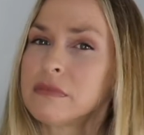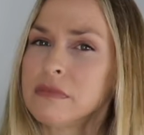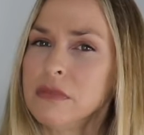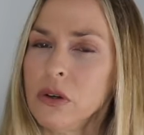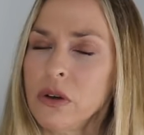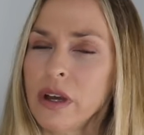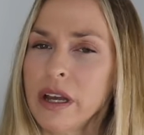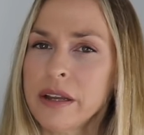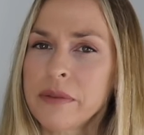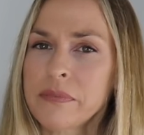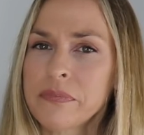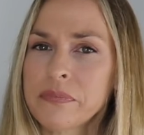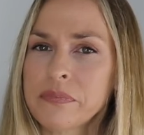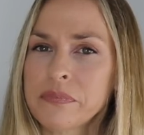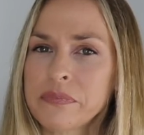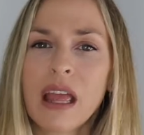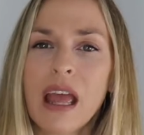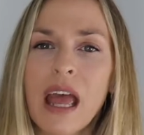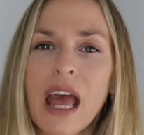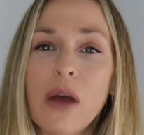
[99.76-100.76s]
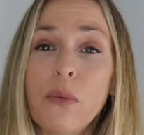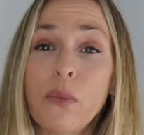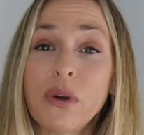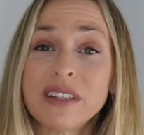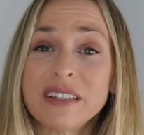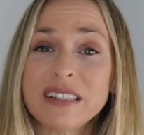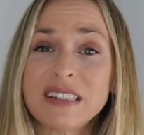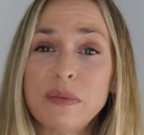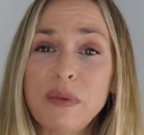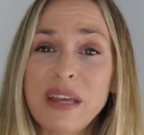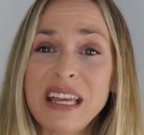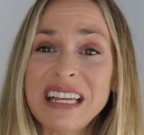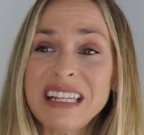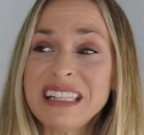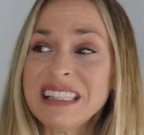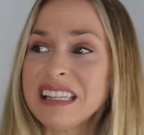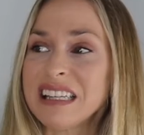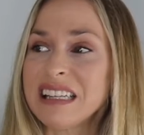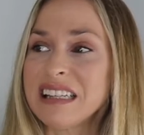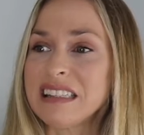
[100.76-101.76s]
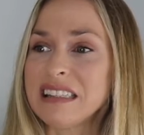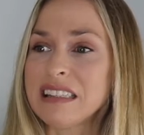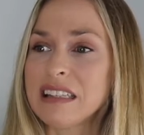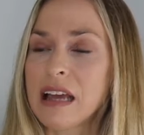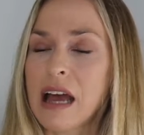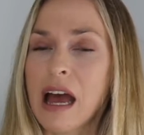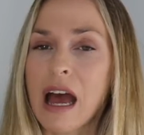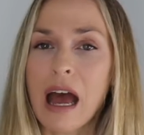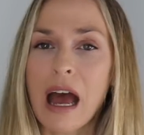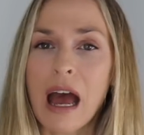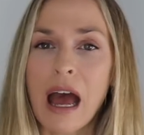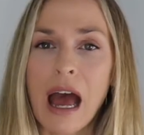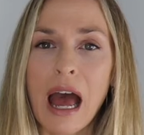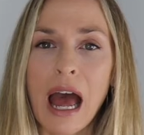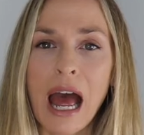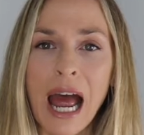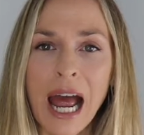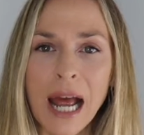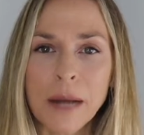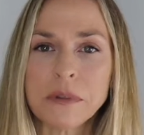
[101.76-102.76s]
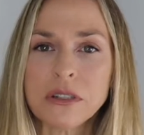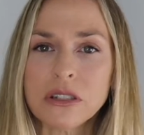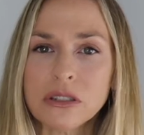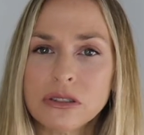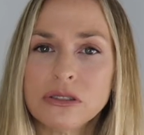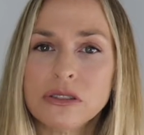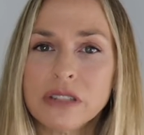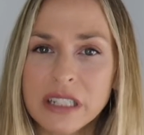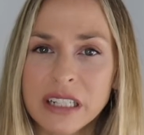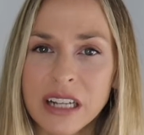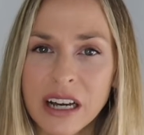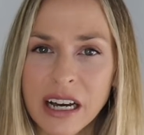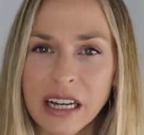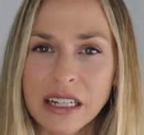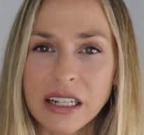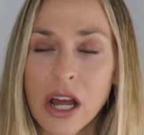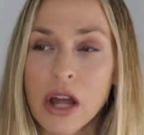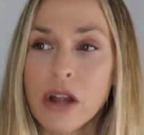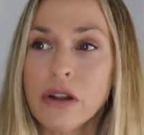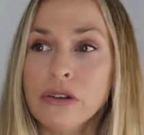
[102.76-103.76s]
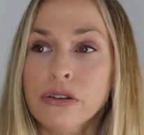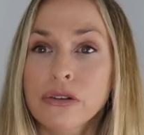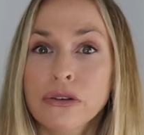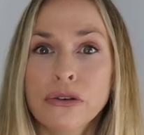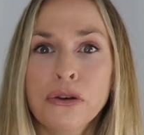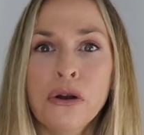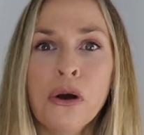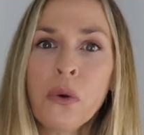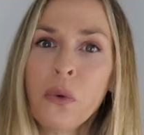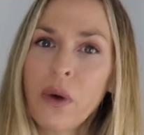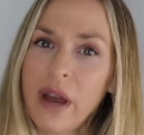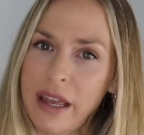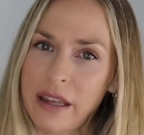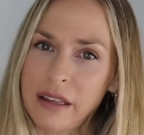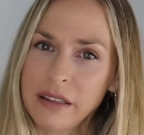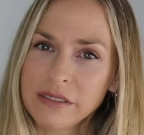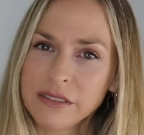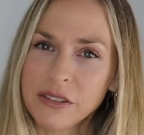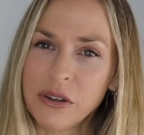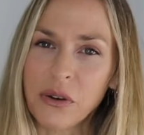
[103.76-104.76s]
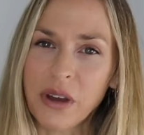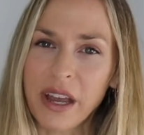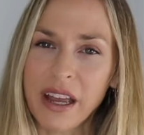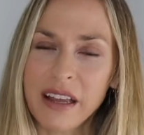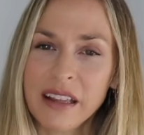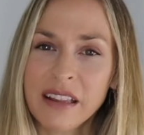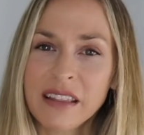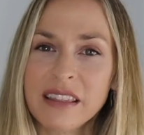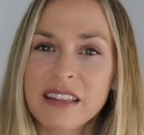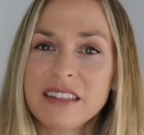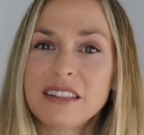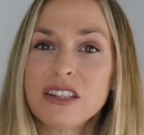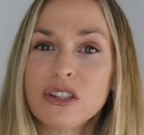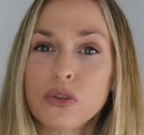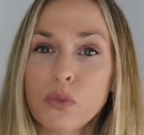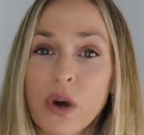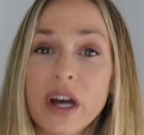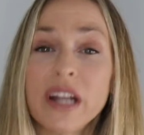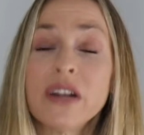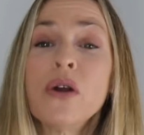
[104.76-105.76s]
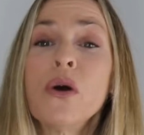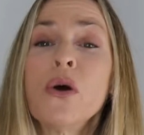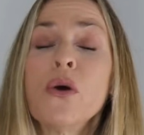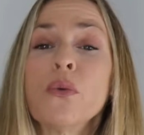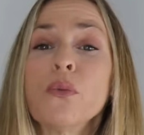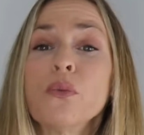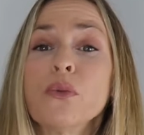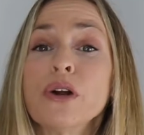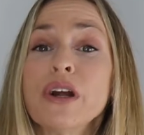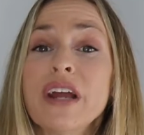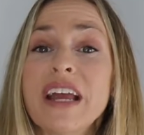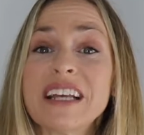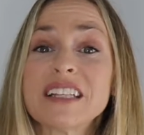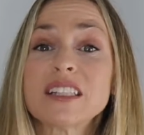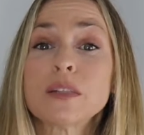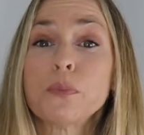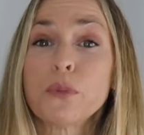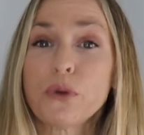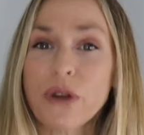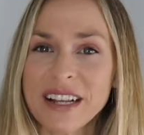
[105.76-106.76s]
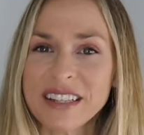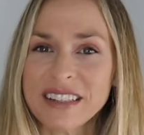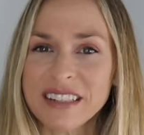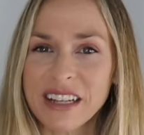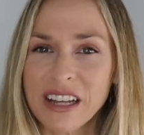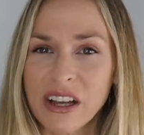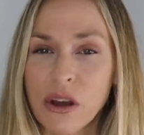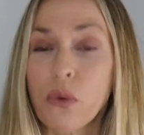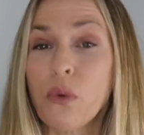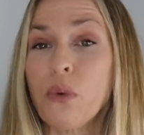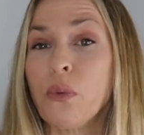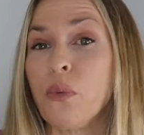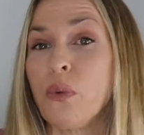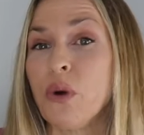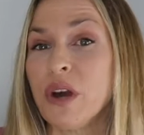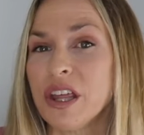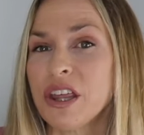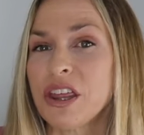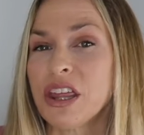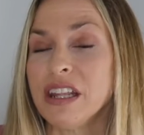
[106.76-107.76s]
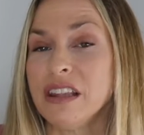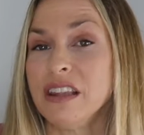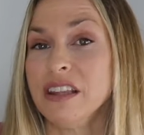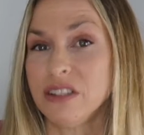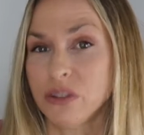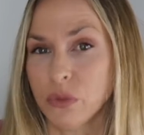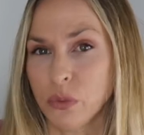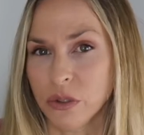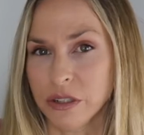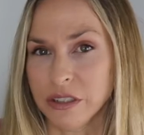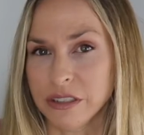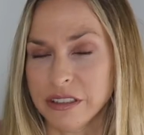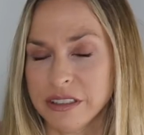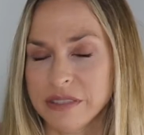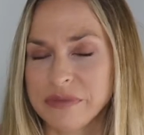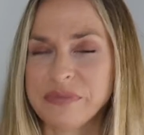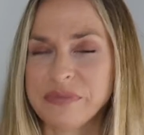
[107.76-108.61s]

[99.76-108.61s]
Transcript: okay? And what this means is absolutely not, no way, okay? This is what we're expressing with this word.